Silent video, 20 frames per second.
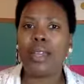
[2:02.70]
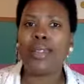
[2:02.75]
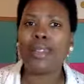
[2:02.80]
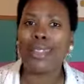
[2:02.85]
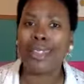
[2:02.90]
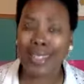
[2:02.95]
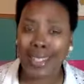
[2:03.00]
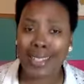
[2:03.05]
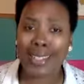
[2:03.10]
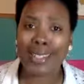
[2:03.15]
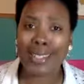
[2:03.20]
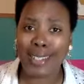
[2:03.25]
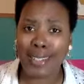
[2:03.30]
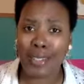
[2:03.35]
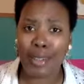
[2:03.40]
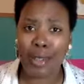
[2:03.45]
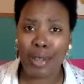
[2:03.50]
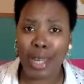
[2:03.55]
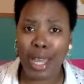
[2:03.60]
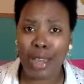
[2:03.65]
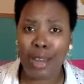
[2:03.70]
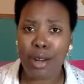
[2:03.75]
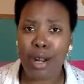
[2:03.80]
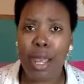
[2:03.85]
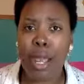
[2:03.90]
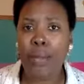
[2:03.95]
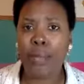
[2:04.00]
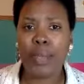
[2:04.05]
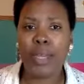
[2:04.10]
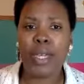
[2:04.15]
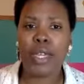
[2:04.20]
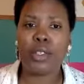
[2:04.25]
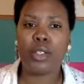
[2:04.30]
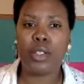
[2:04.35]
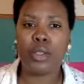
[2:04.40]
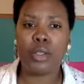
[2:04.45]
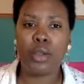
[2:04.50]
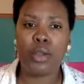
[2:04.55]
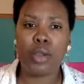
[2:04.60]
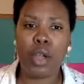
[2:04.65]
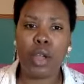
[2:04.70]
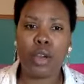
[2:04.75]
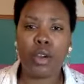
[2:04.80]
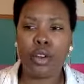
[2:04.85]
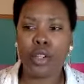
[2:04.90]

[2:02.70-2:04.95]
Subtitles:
like that's going to slow you down because you're no longer